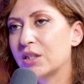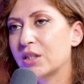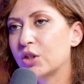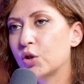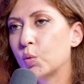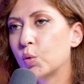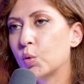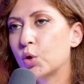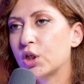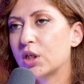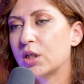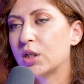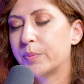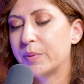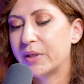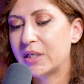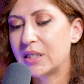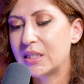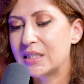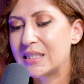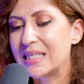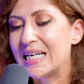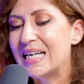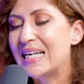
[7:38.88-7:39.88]
going to work,
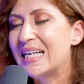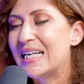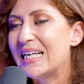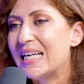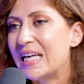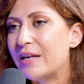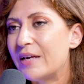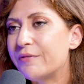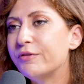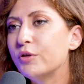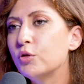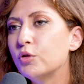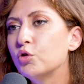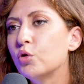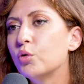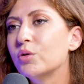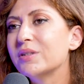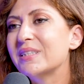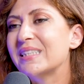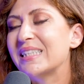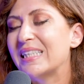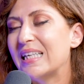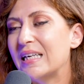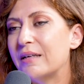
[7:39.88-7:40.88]
because if you
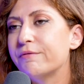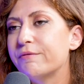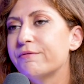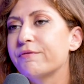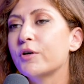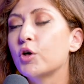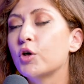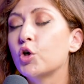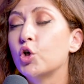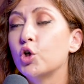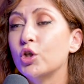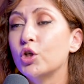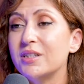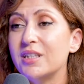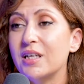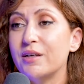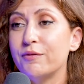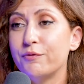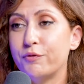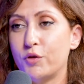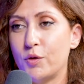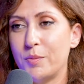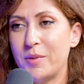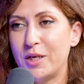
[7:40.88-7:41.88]
don't give good
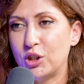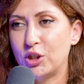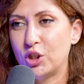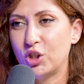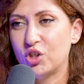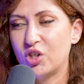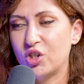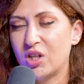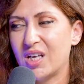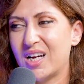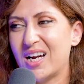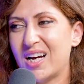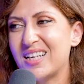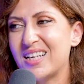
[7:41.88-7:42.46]
information to the